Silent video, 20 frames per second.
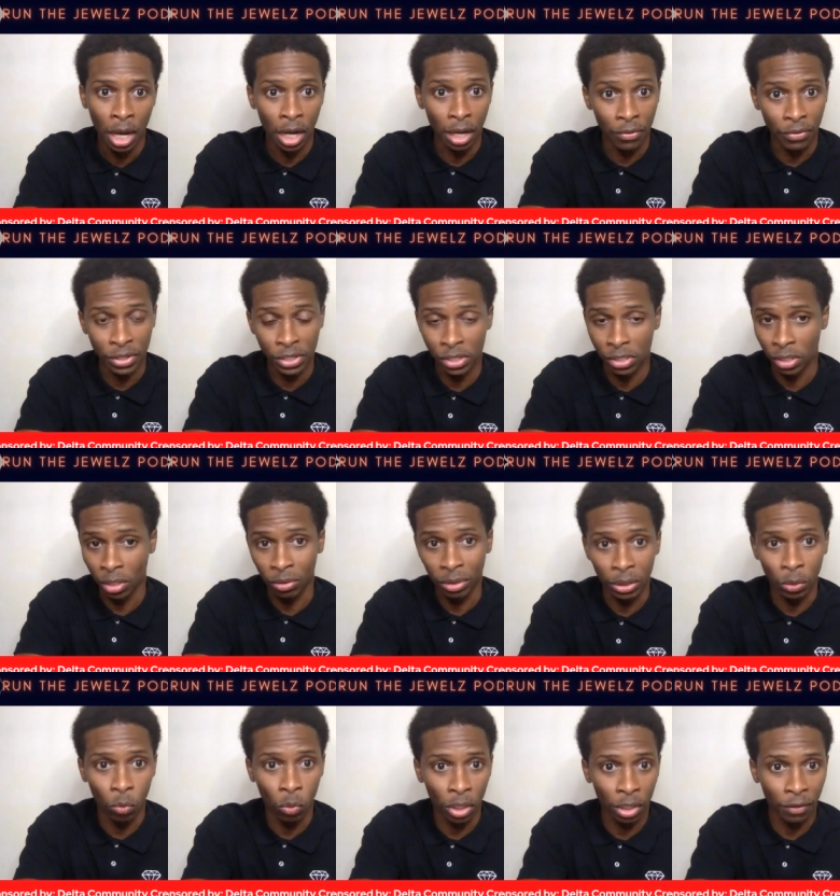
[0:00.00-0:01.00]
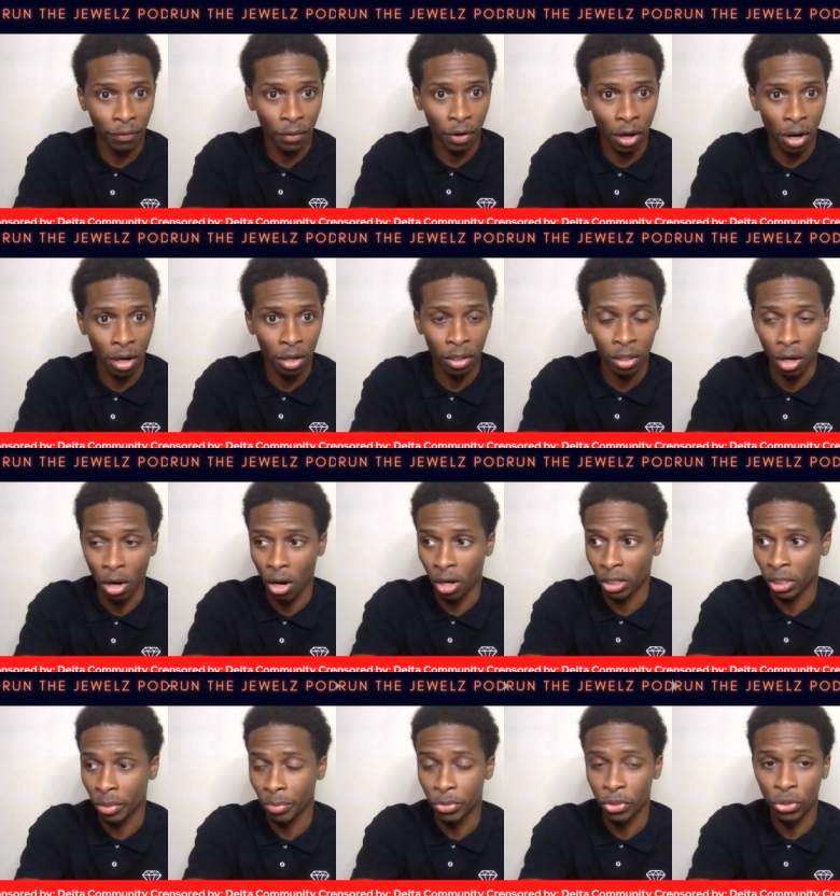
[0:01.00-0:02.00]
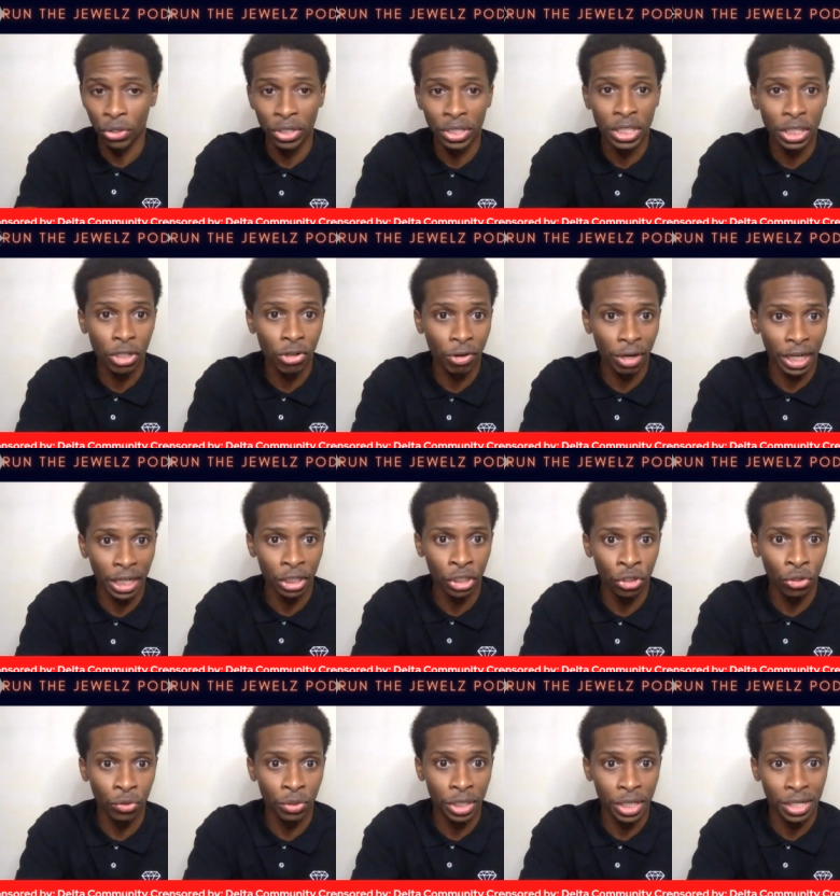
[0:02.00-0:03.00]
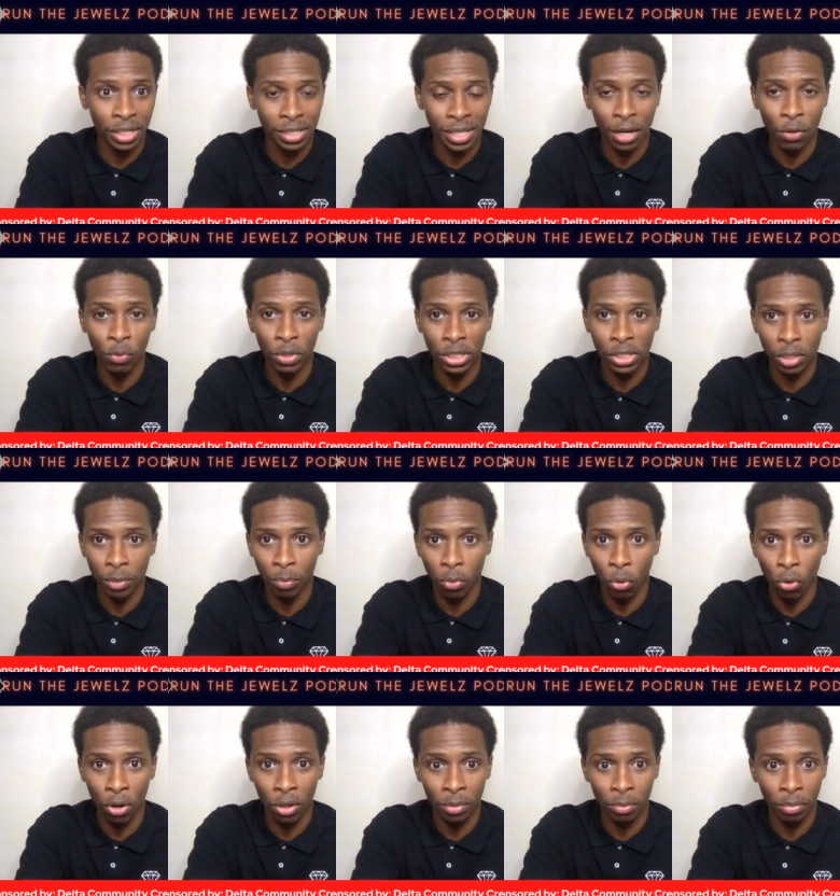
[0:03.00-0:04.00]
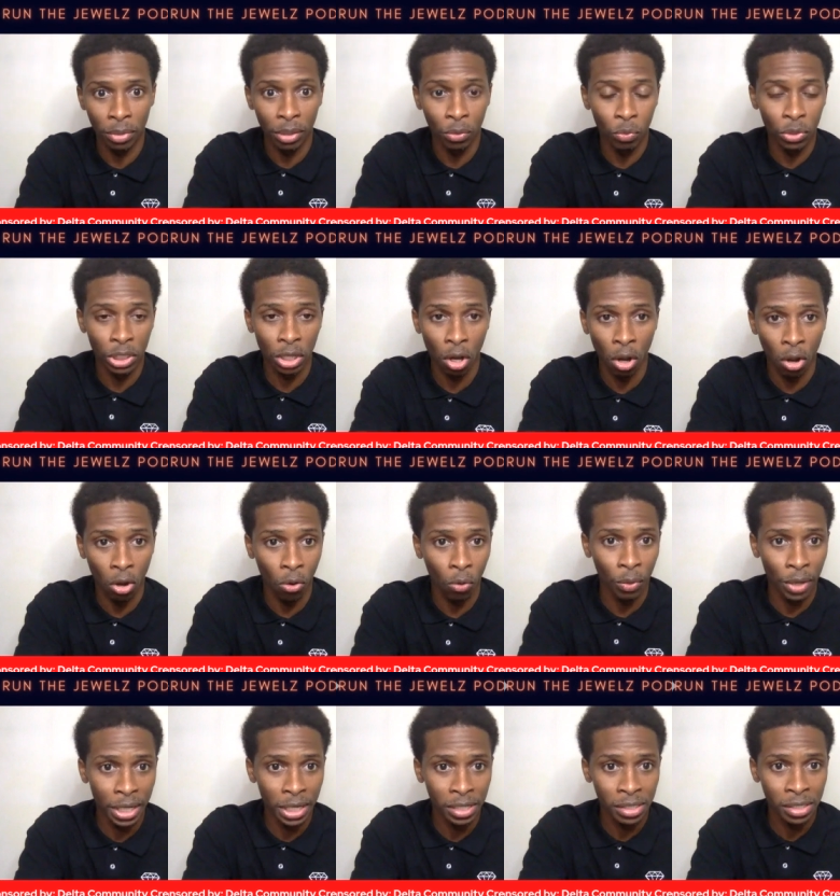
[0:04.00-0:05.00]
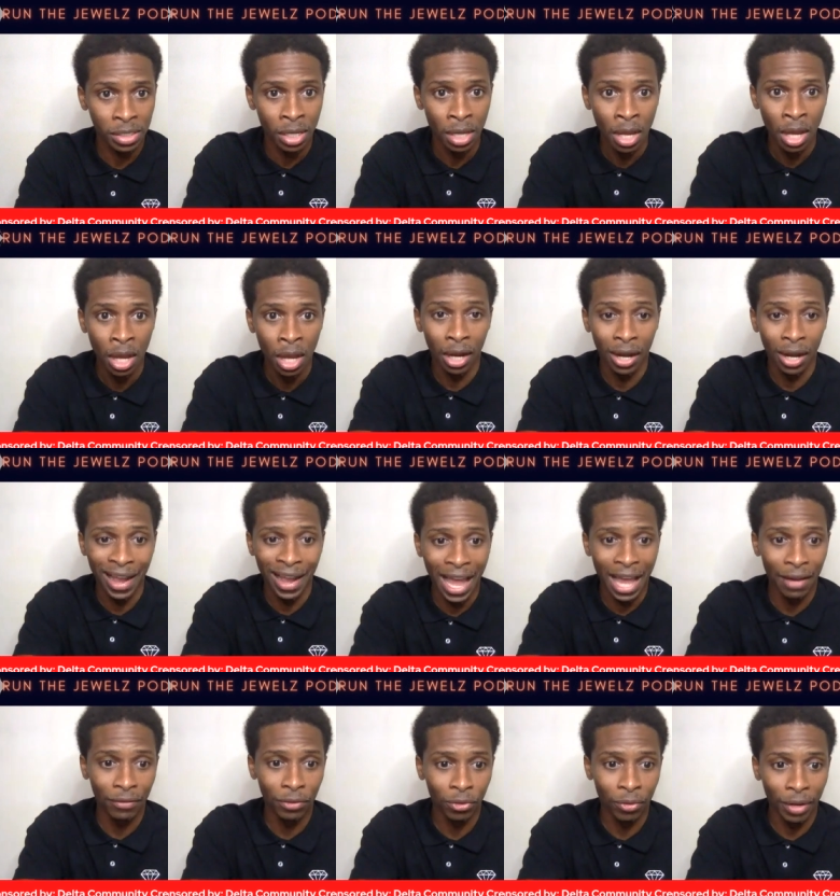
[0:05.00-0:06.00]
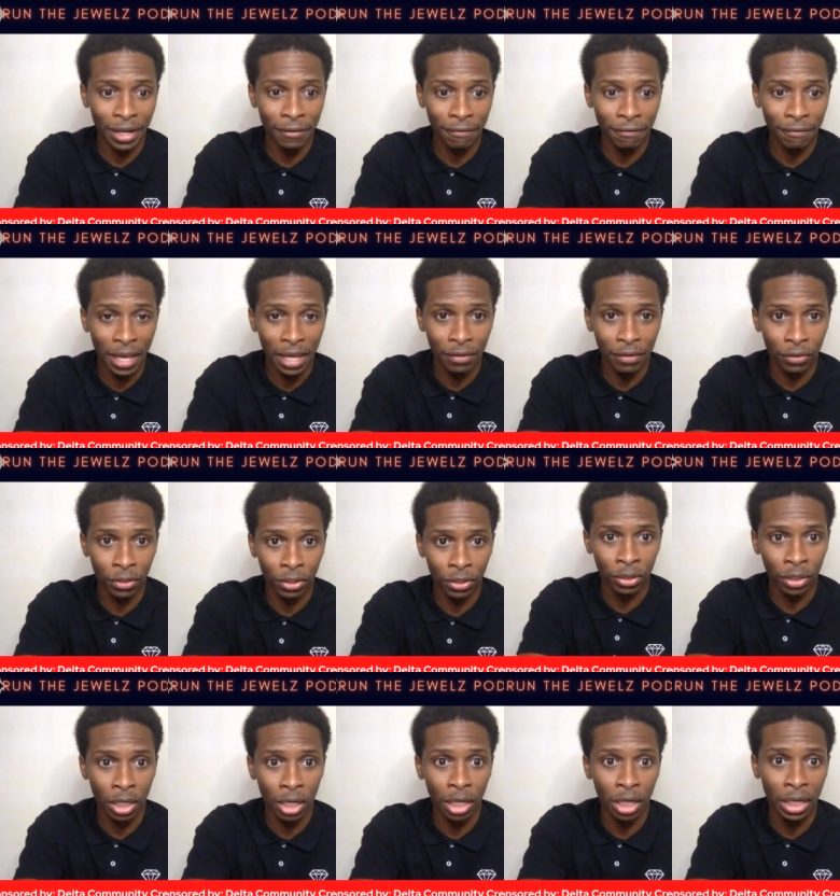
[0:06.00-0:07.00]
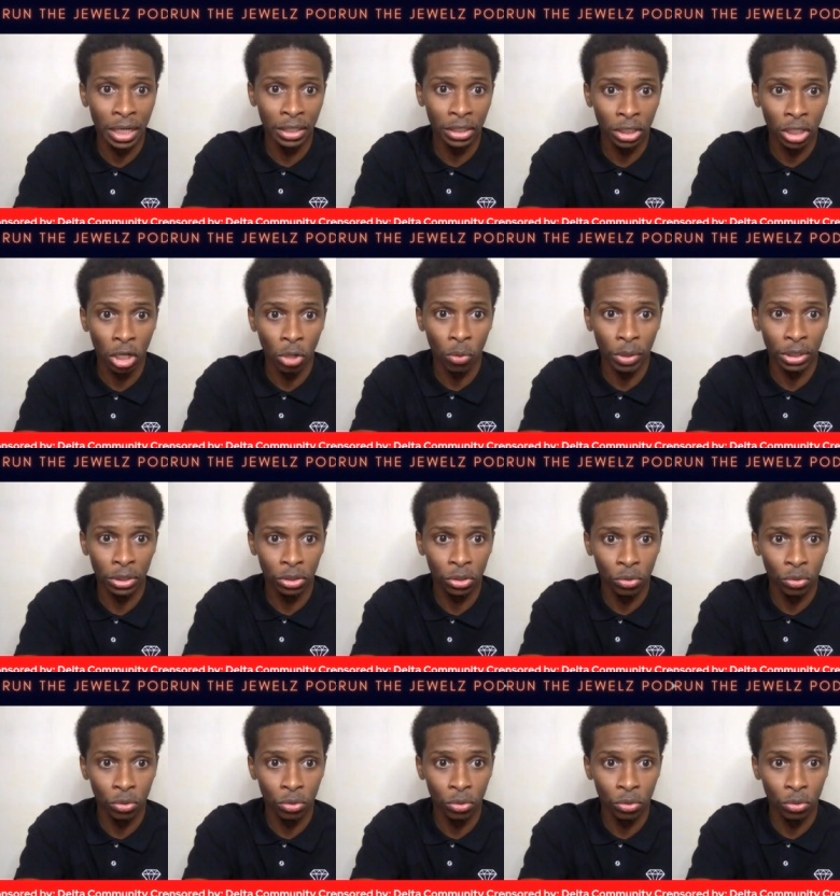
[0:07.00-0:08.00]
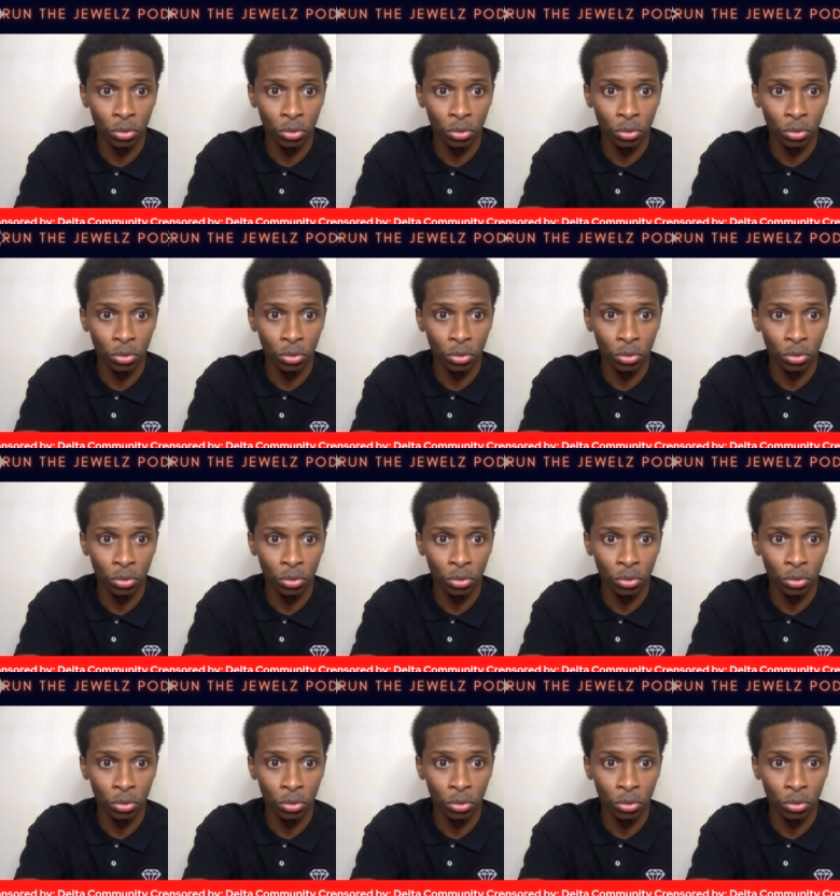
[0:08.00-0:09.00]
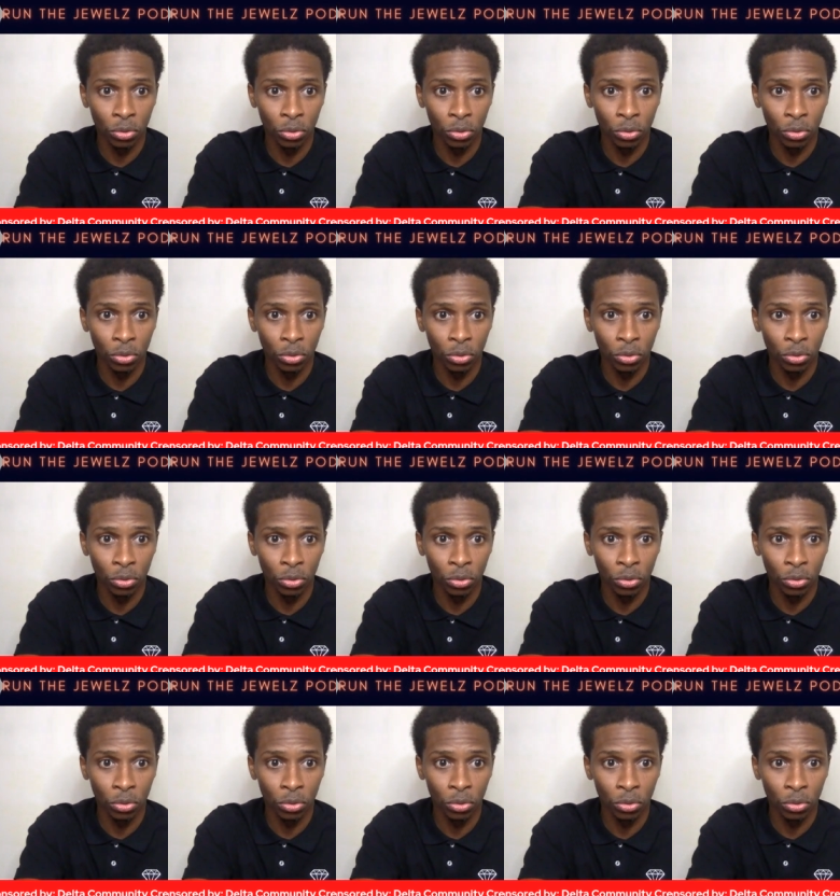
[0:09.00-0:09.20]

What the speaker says: This is only one of our community credit unions that we support, but we always have great favor in going through Delta Community Credit